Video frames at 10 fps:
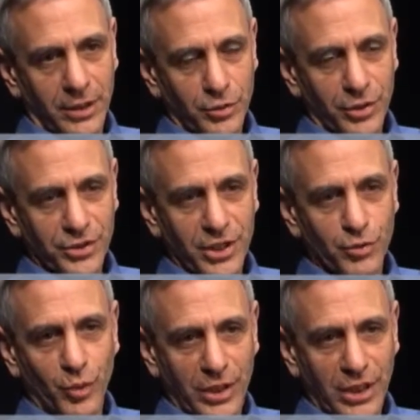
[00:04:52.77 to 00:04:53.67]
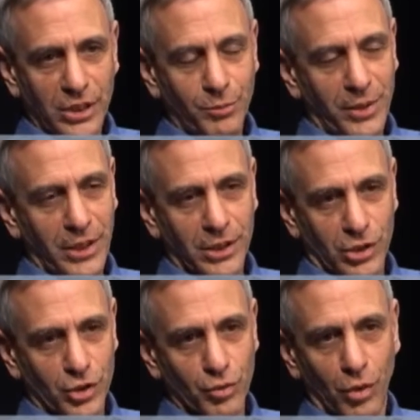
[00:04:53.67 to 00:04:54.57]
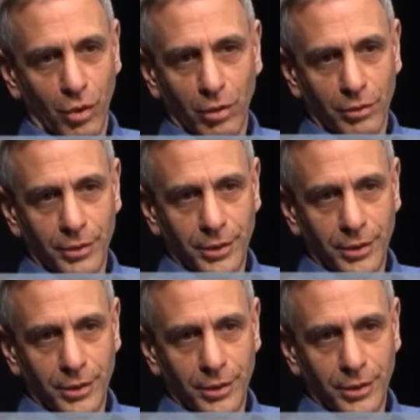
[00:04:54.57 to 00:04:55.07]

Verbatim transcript: Israel says we need to be in control.